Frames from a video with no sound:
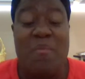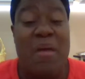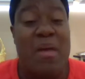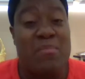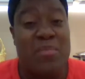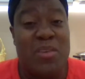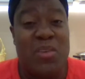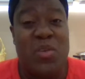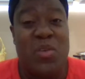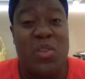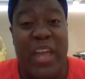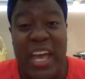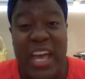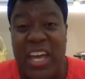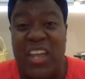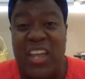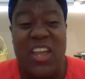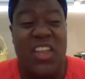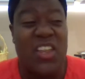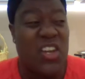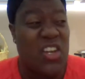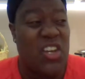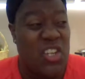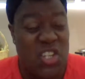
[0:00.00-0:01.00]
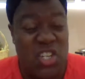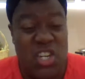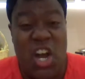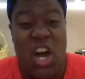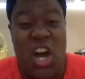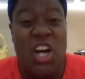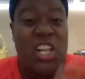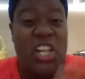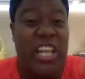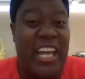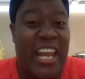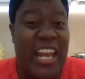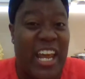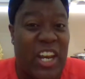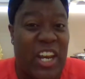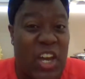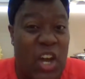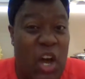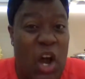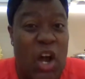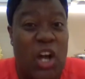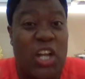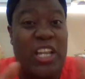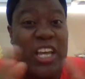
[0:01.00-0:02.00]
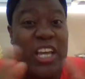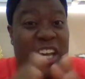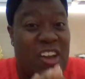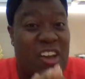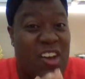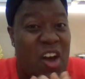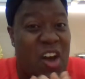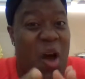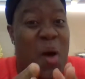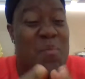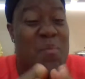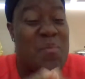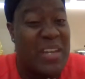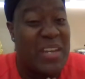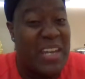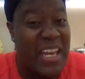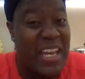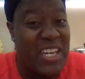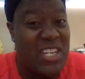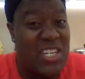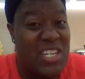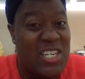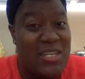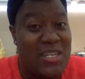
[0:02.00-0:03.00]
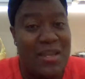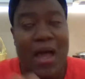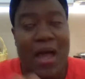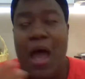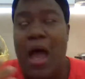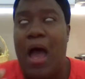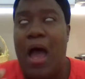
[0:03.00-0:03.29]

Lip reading: maybe you like a chocolate and garlic combination.